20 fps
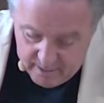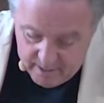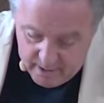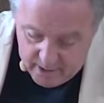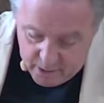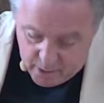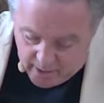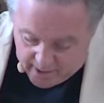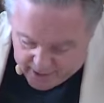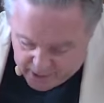
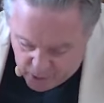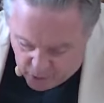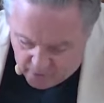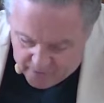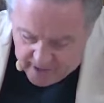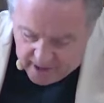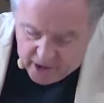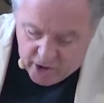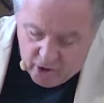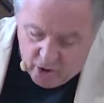You ignore
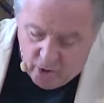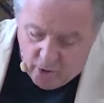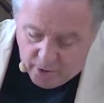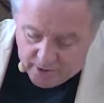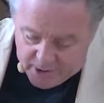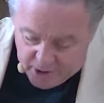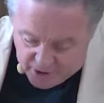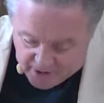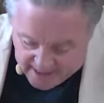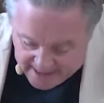their
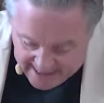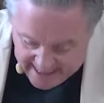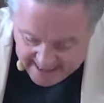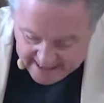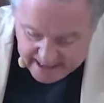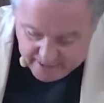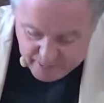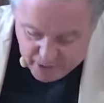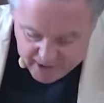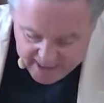calls. You delete
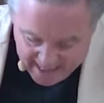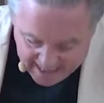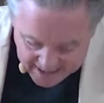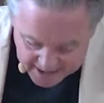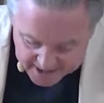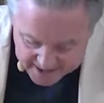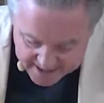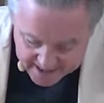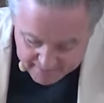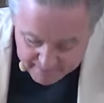them. You
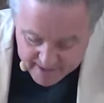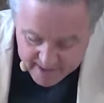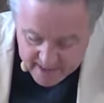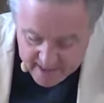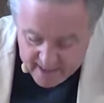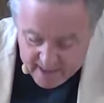cancel them.